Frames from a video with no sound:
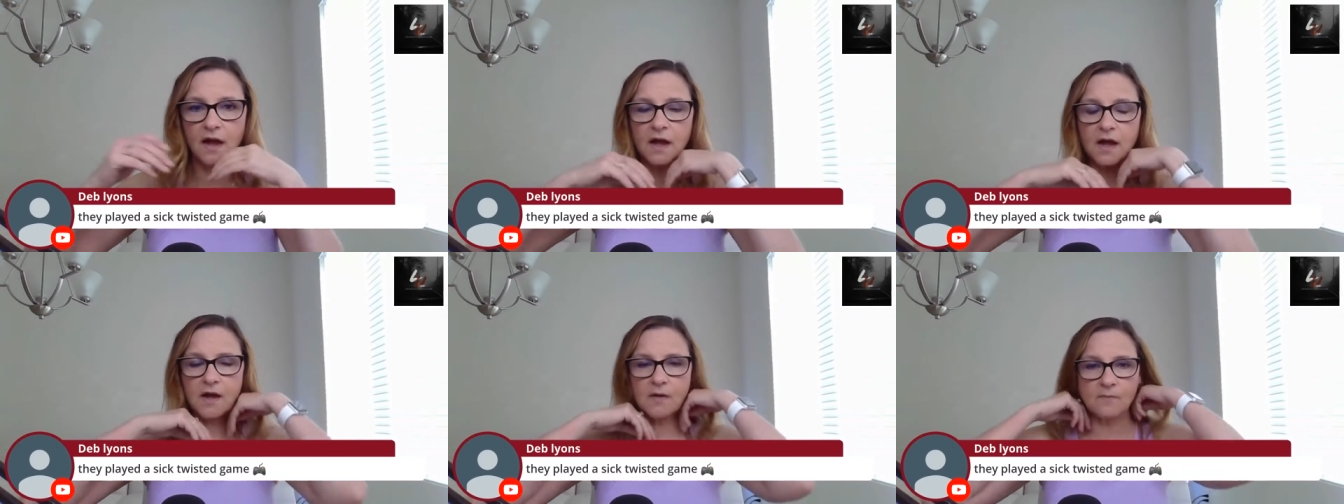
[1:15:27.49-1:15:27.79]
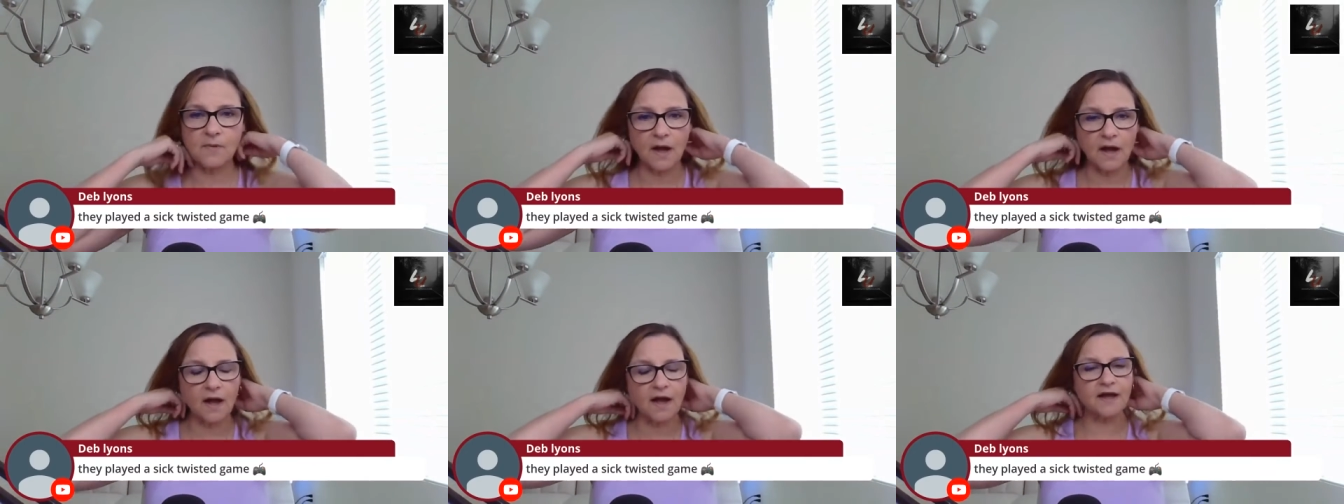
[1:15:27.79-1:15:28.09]

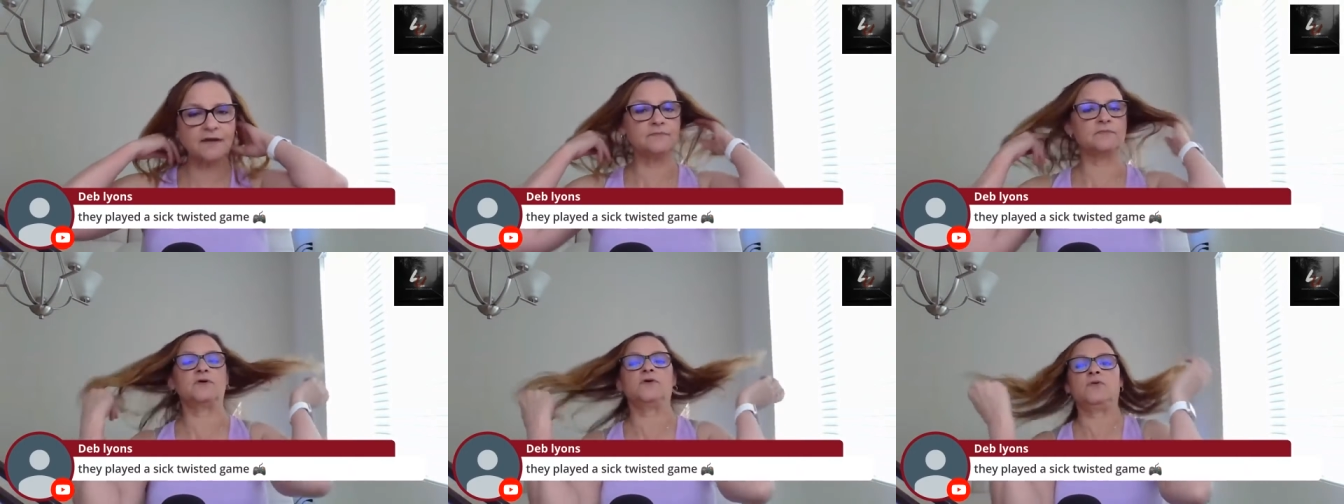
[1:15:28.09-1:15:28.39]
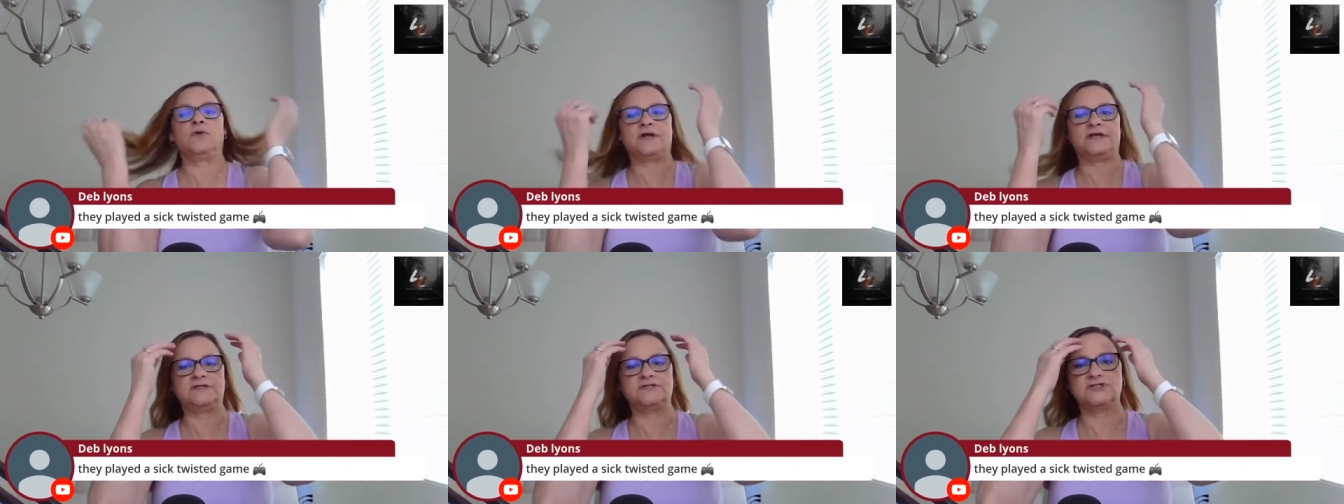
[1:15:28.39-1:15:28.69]
I'm
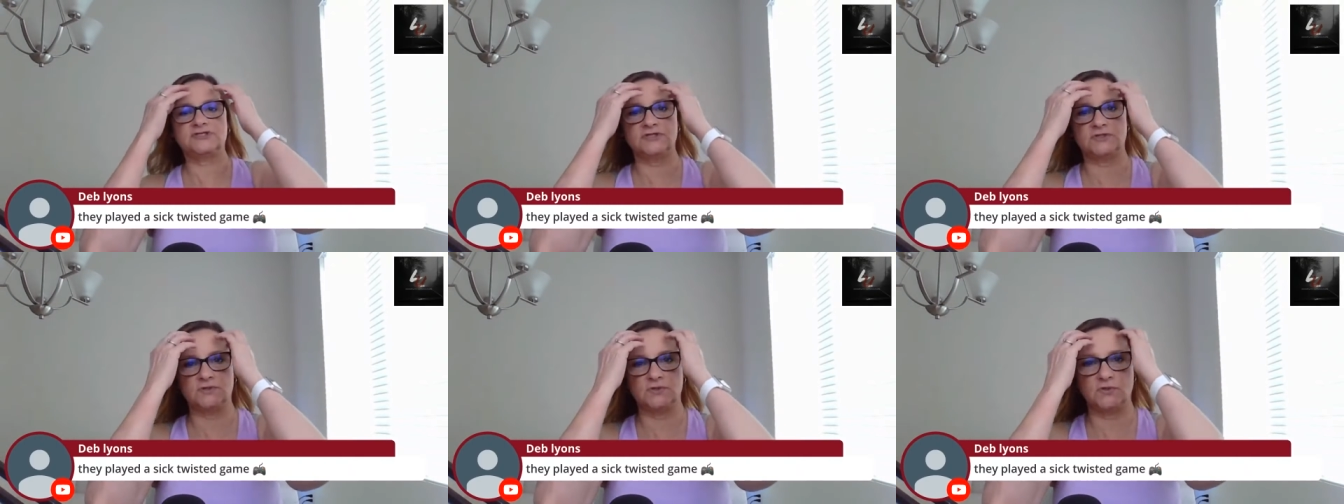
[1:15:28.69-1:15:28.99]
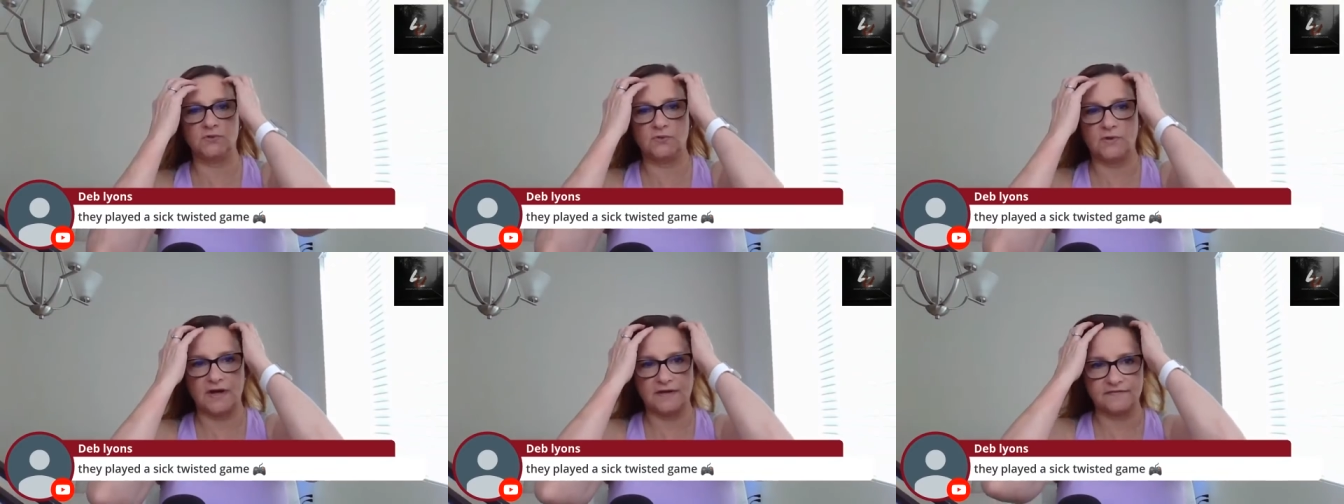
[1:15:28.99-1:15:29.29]
going
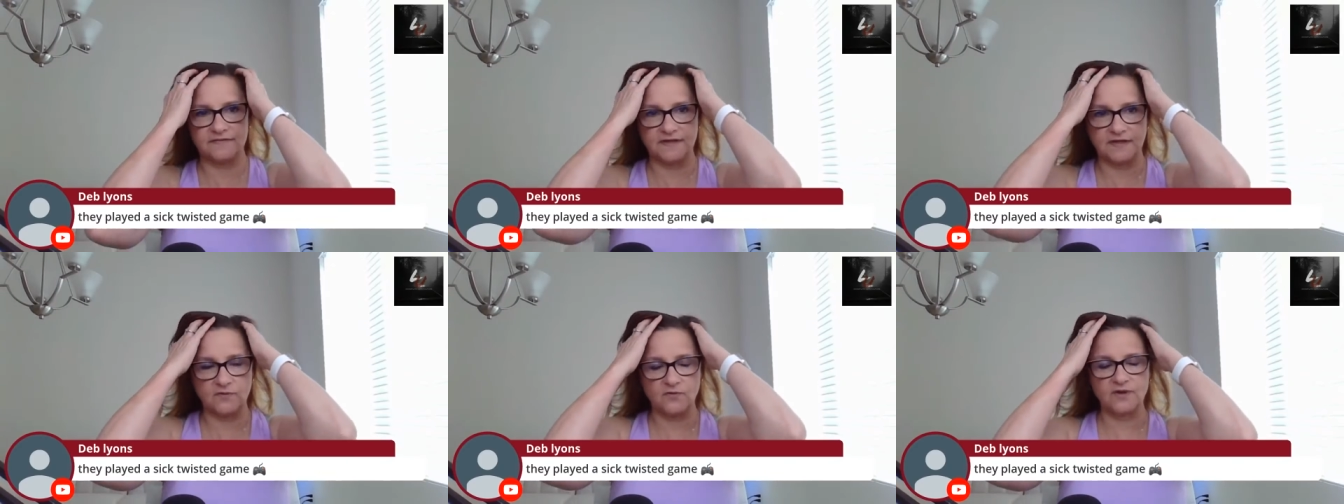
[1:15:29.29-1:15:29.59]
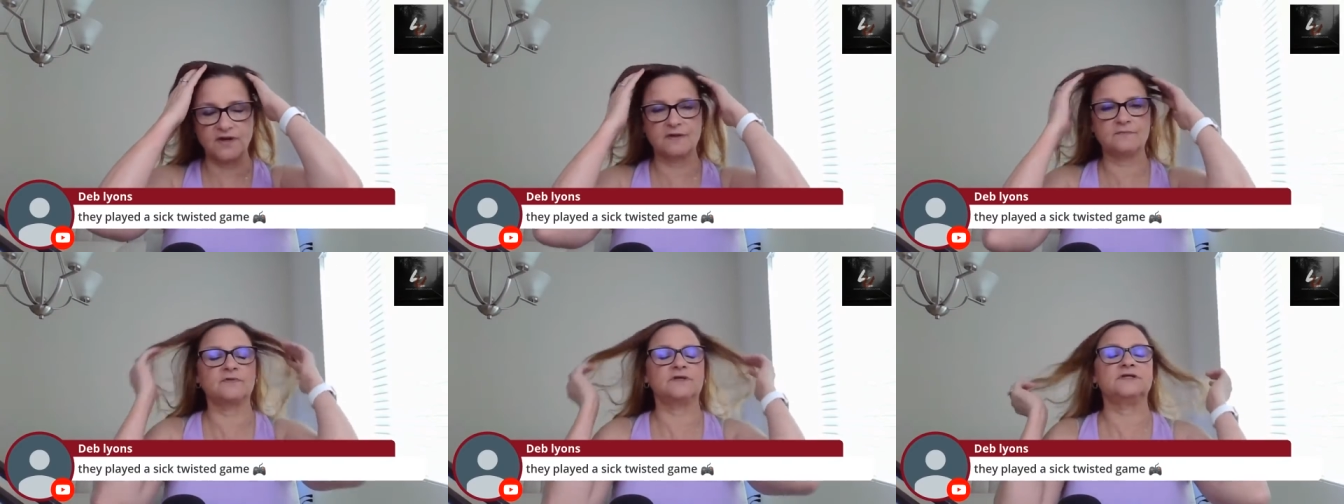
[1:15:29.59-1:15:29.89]
to, I think
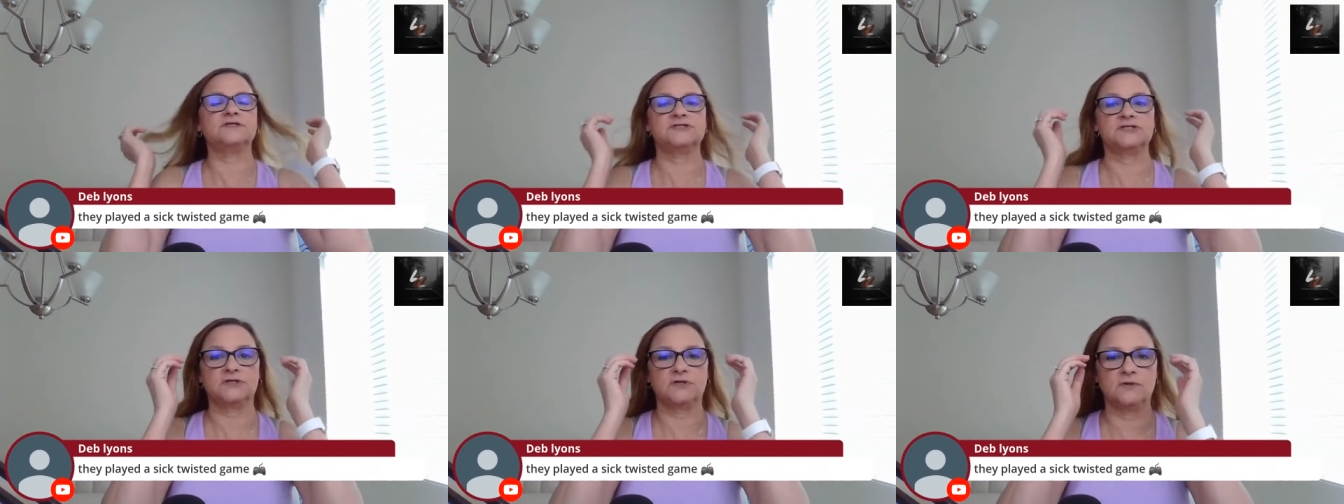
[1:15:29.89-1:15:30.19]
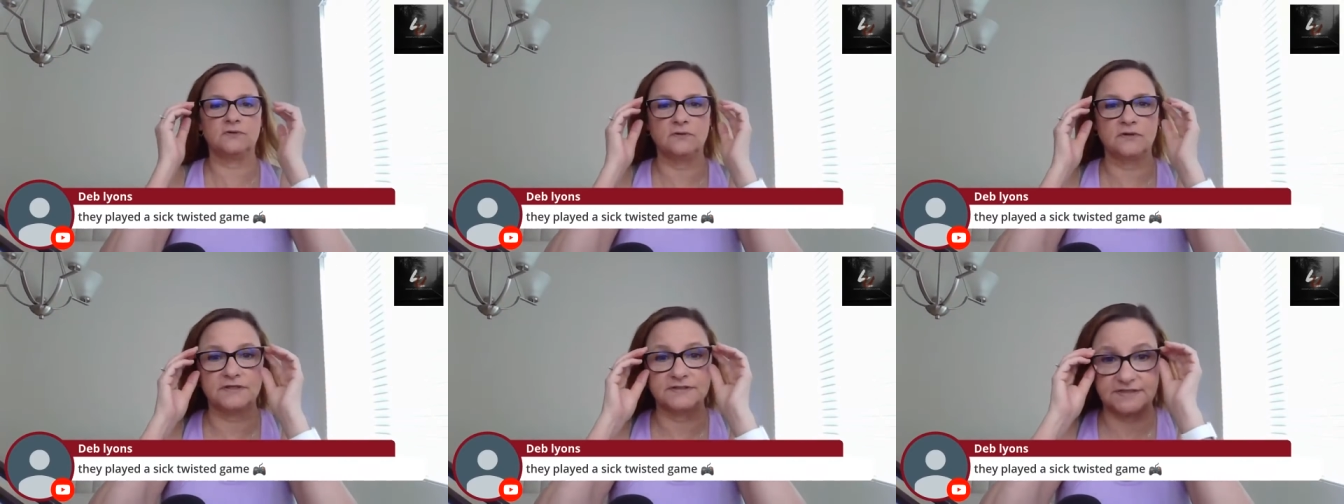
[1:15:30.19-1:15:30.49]
what I'm going to
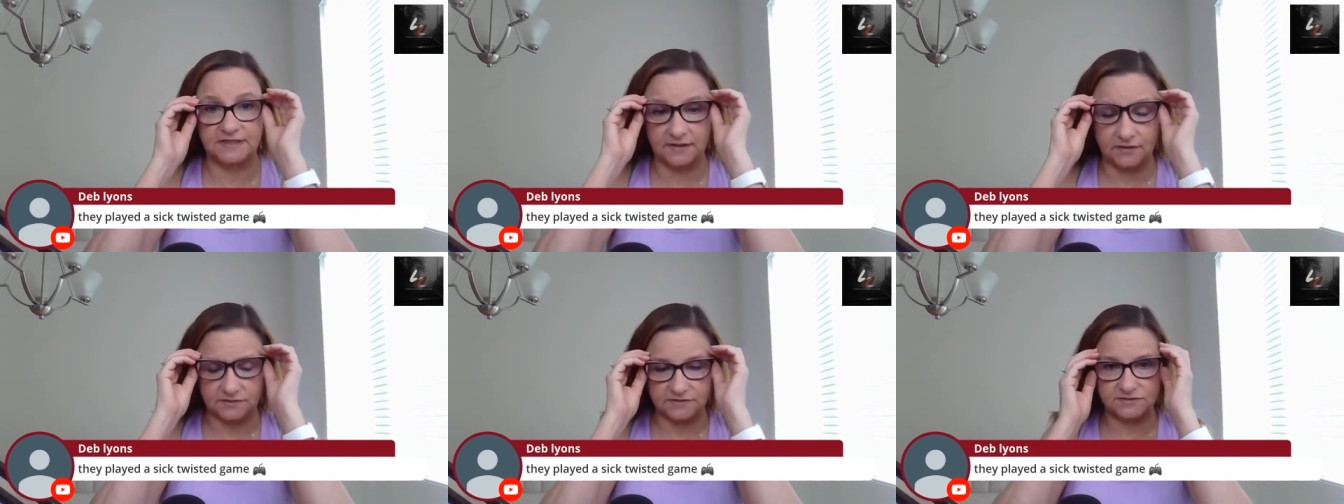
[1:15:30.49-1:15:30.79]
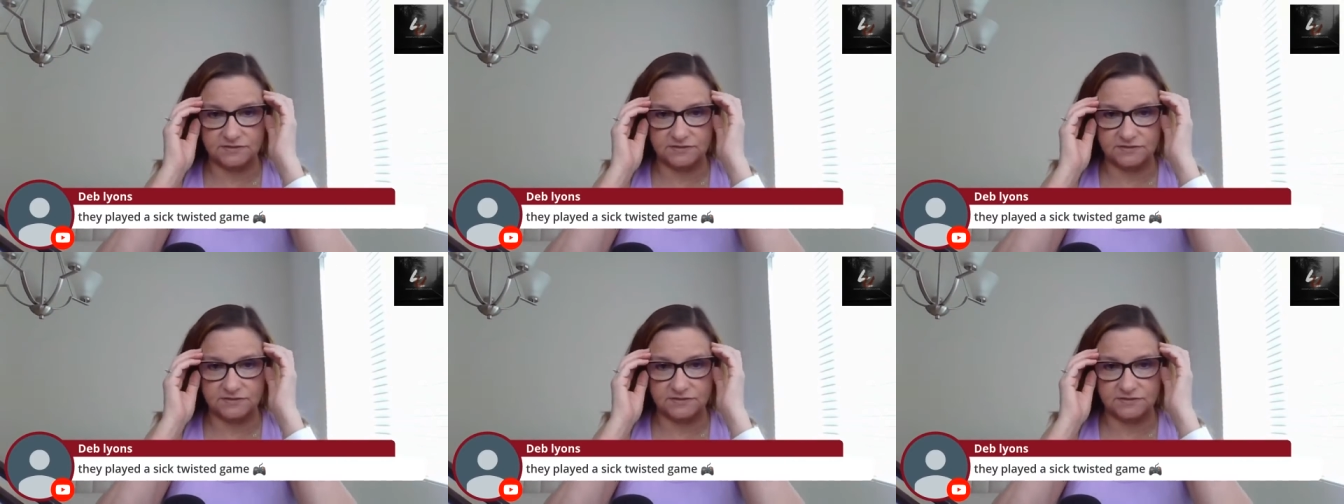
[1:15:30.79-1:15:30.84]
do, because